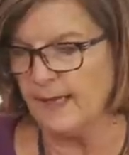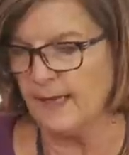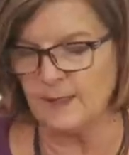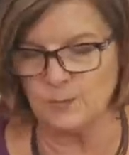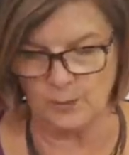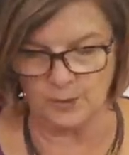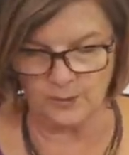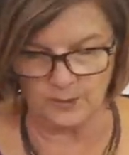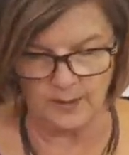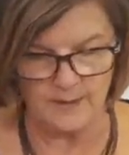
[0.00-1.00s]

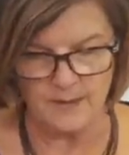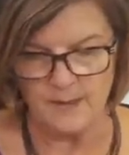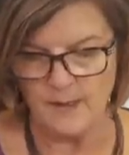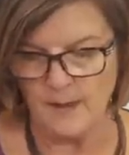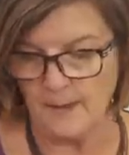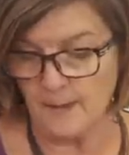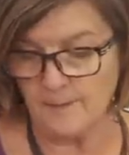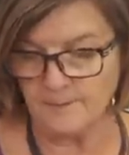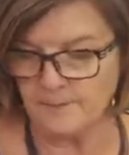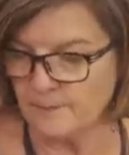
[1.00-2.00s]
handwork
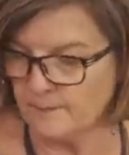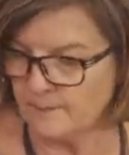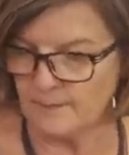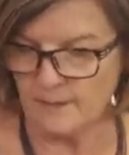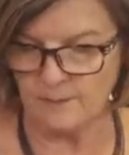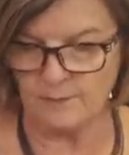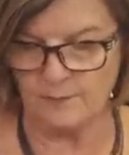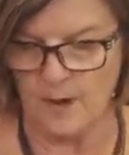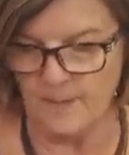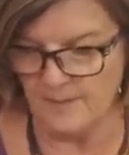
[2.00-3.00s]
um,
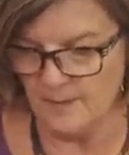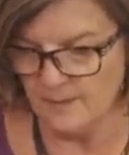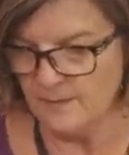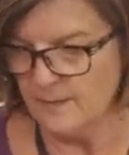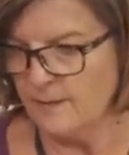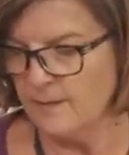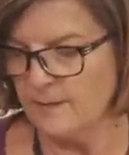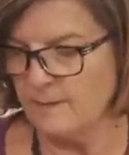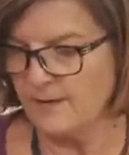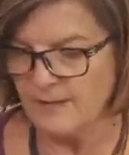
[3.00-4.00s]
from
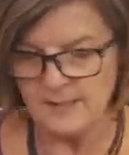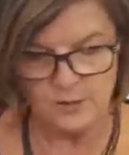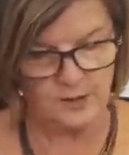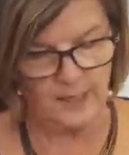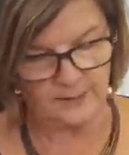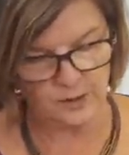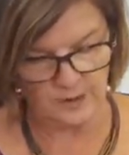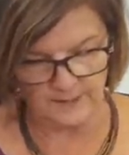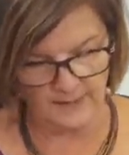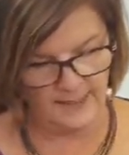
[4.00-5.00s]
my vintage
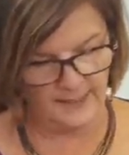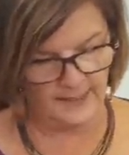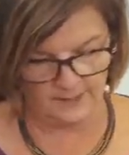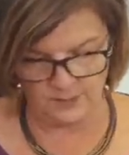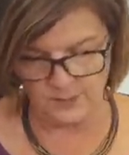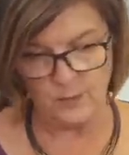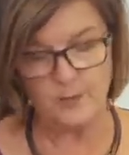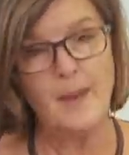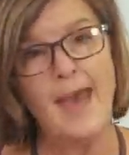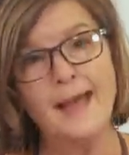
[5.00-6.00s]
collection. And so
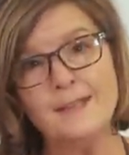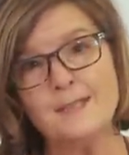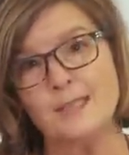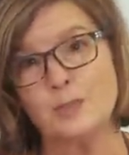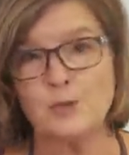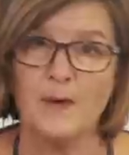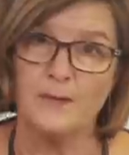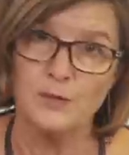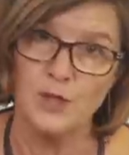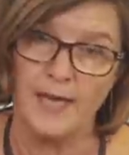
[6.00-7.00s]
the palettes each
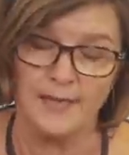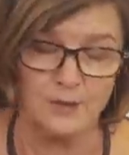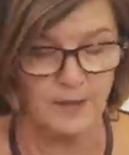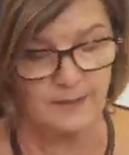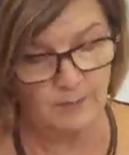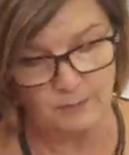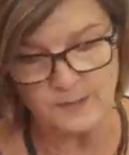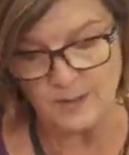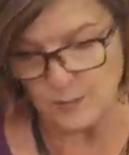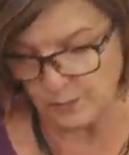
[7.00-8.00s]
month change. And
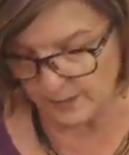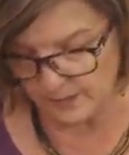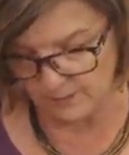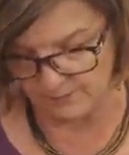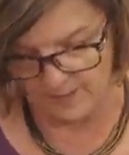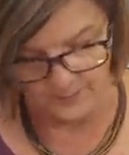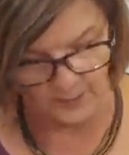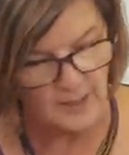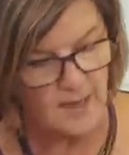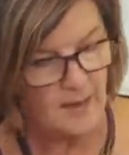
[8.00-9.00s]
since we're in
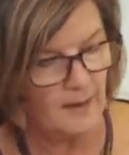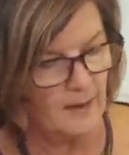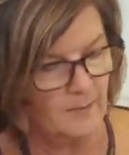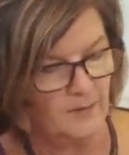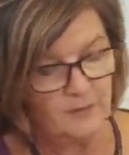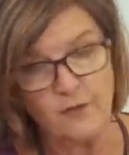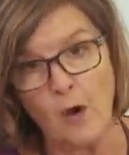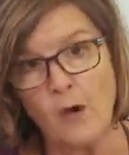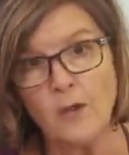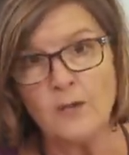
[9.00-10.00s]
November um, and
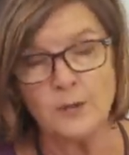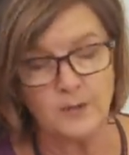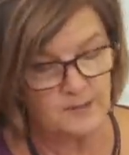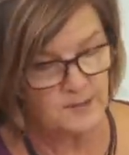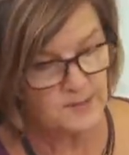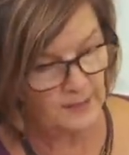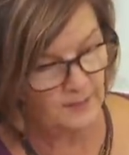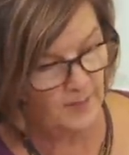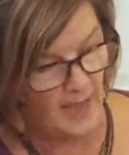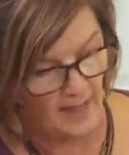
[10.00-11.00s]
fall, you can see
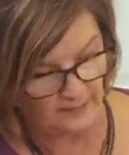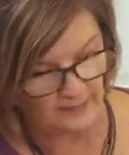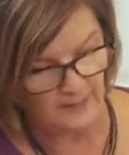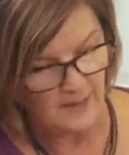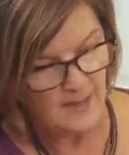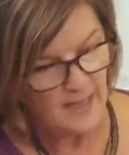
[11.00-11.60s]
the palette